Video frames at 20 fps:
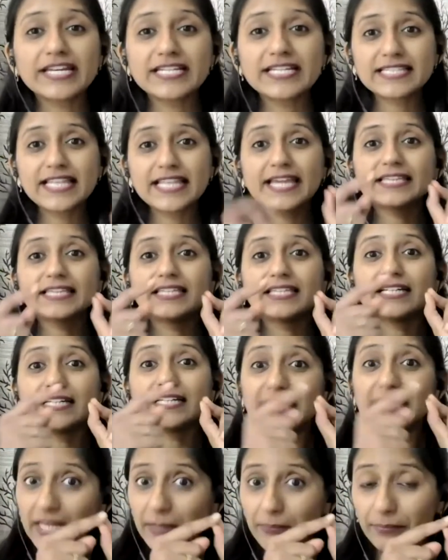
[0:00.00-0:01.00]
it's like
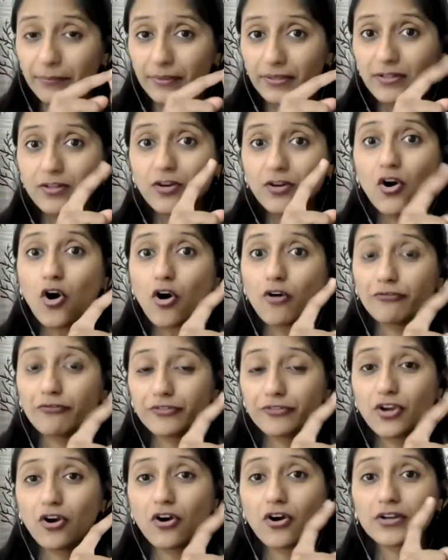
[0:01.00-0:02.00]
the tip of
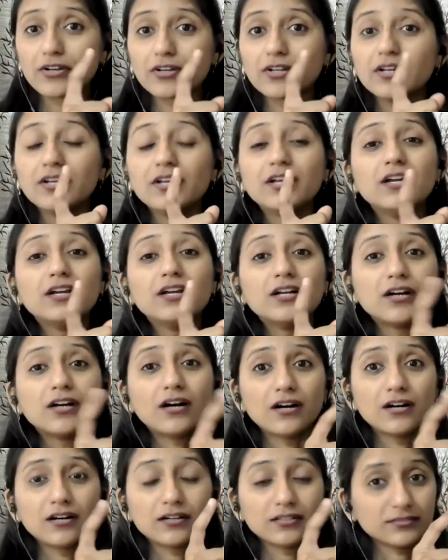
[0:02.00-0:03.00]
your
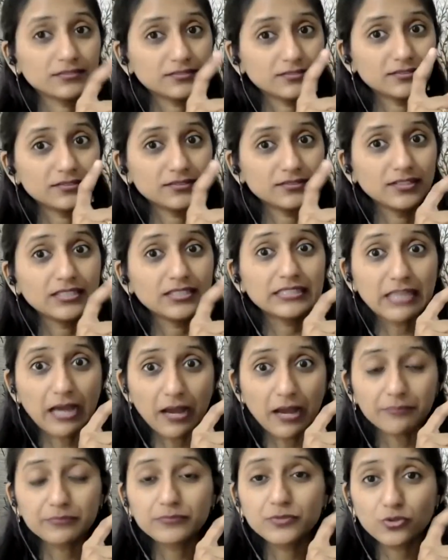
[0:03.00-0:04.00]

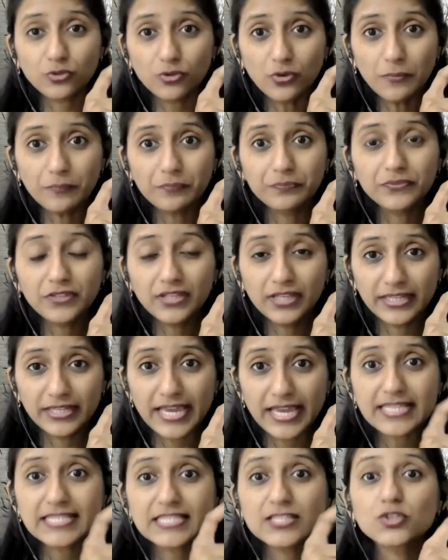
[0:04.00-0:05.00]
thumb toe,
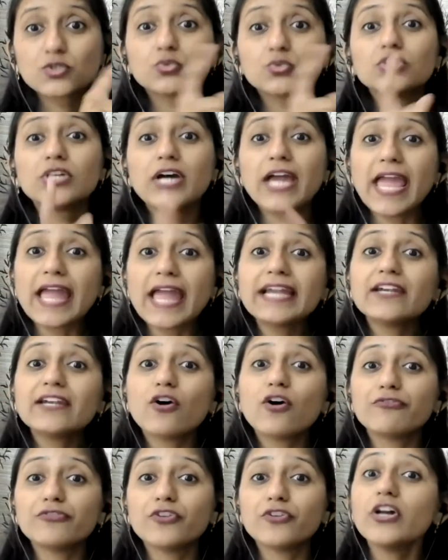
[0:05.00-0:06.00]
yes, to the
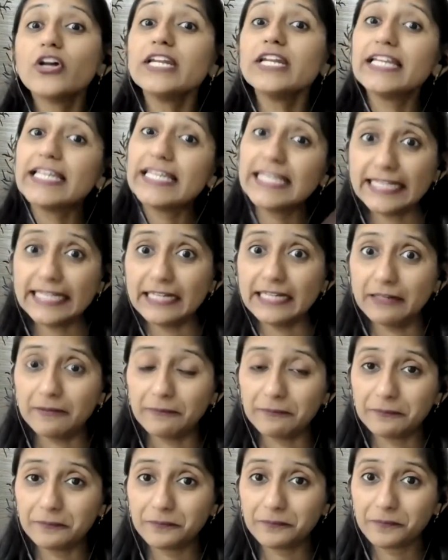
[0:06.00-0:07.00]
end of your heel.
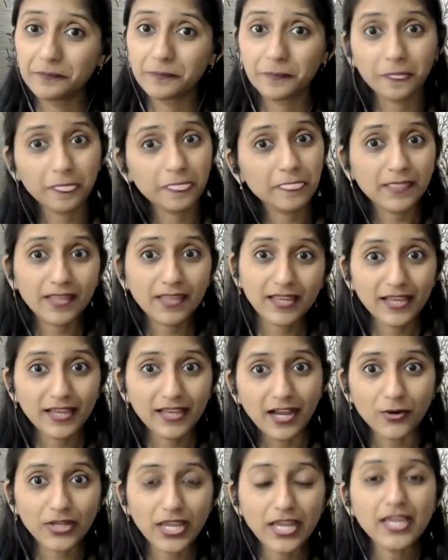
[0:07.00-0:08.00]

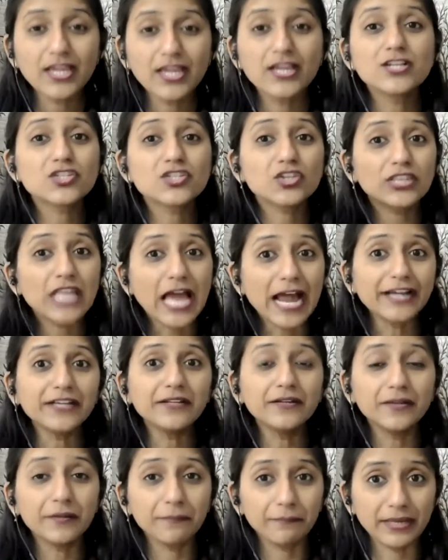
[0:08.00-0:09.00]
Okay. So
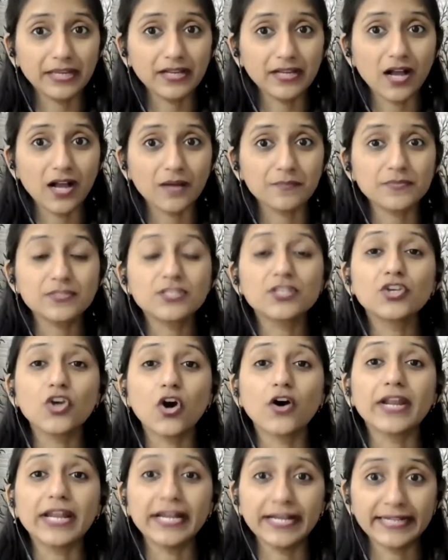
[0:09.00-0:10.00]
that becomes
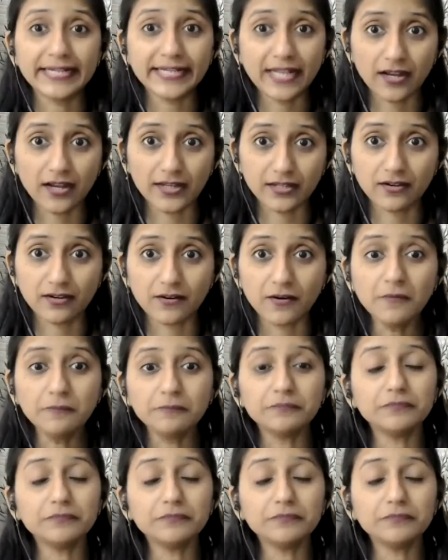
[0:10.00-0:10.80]
your entire